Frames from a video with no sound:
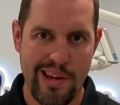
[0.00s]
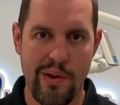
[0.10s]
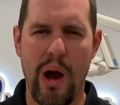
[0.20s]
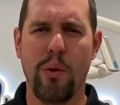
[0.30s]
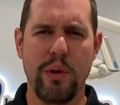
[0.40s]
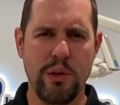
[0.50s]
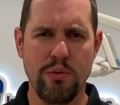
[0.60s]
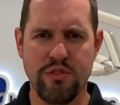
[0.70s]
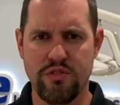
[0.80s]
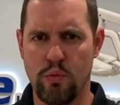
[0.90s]
You know, how can we
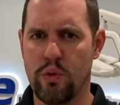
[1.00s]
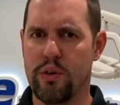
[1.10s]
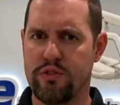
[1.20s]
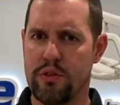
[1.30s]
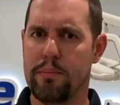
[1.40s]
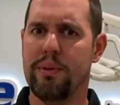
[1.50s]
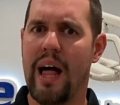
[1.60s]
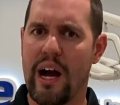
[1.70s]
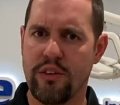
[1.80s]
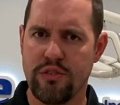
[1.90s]
use this, or where certain
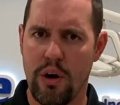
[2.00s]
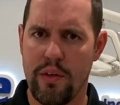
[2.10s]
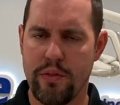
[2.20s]
blocks are